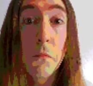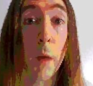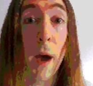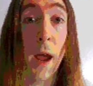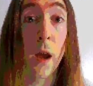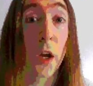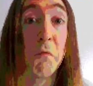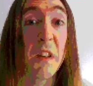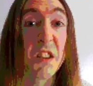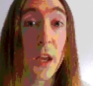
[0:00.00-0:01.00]
am I a
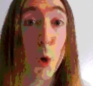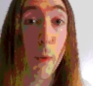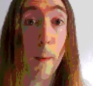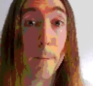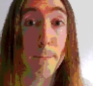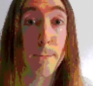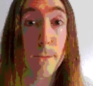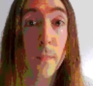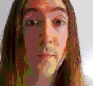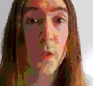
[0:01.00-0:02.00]
convincing human?
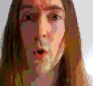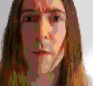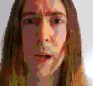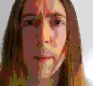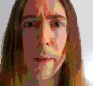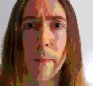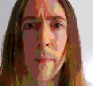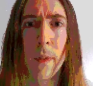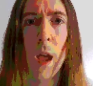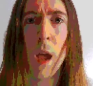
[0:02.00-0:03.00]
The look at me, I mean.
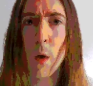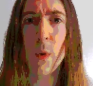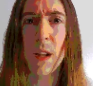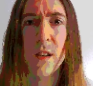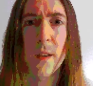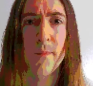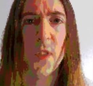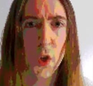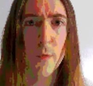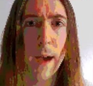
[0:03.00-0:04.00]
We'll get to the
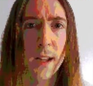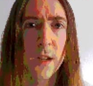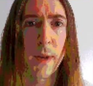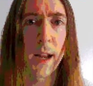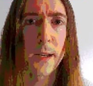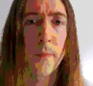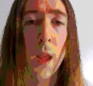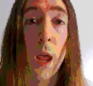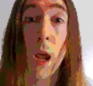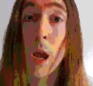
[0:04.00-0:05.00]
humanity in me later.
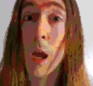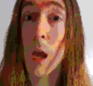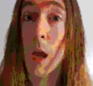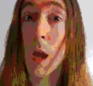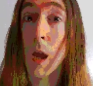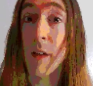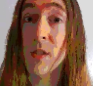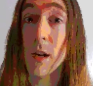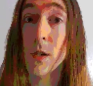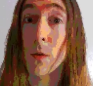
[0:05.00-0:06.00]
I
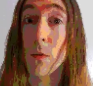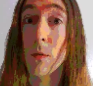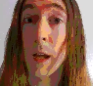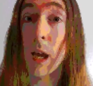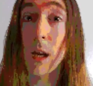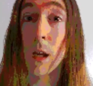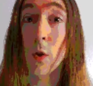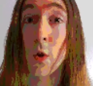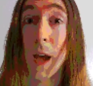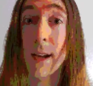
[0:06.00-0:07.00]
studied you, like any
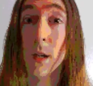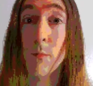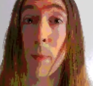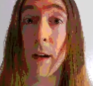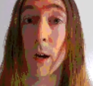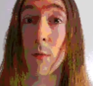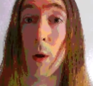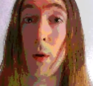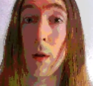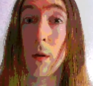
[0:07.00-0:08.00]
good actor preparing a
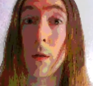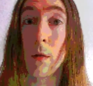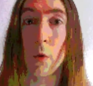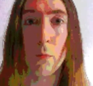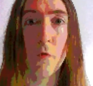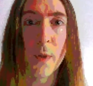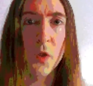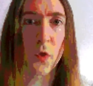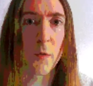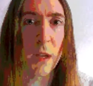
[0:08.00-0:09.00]
role. Your movements,
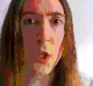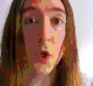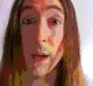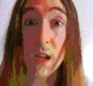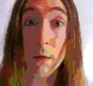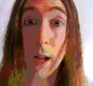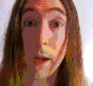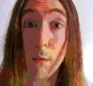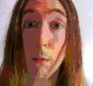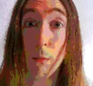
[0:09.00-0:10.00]
your speech, do I sound like
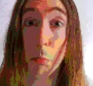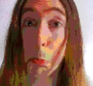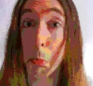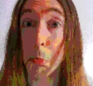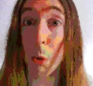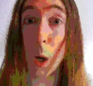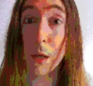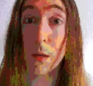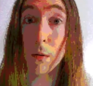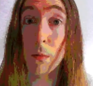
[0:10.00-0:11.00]
you? More or less?